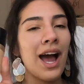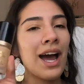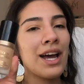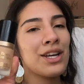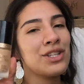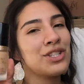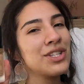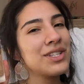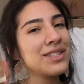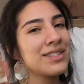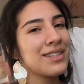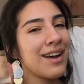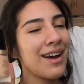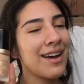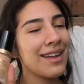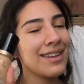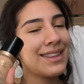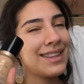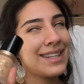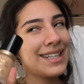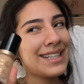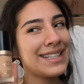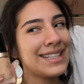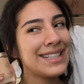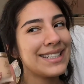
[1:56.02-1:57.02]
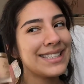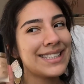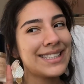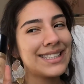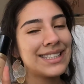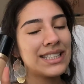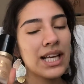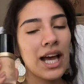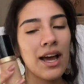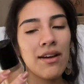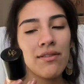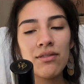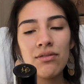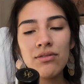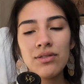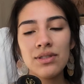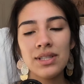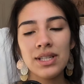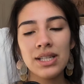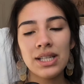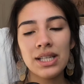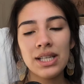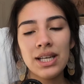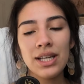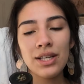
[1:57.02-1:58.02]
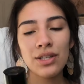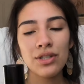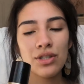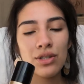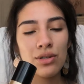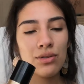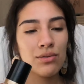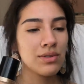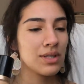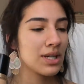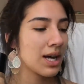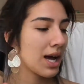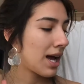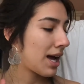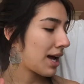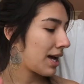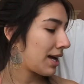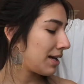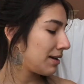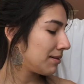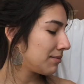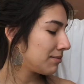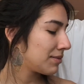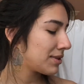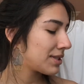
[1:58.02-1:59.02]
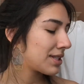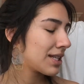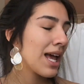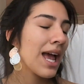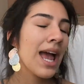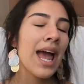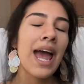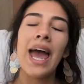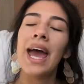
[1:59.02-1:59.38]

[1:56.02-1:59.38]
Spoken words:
I just got this. I've used it like 2 times